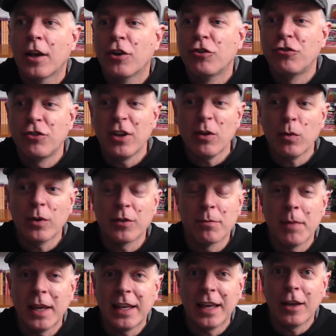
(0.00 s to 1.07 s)
she was
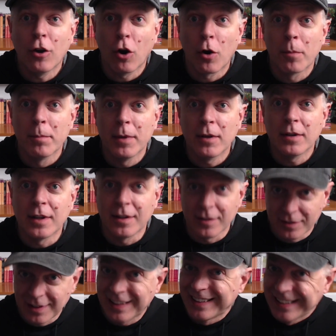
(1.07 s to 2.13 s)
making her
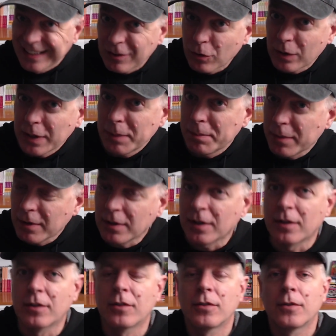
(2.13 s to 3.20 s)
millions, literally
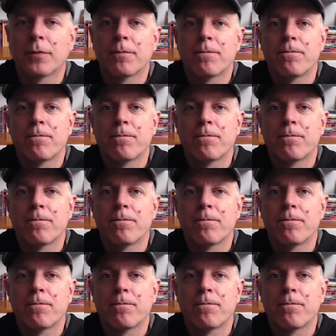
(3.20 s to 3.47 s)
millions.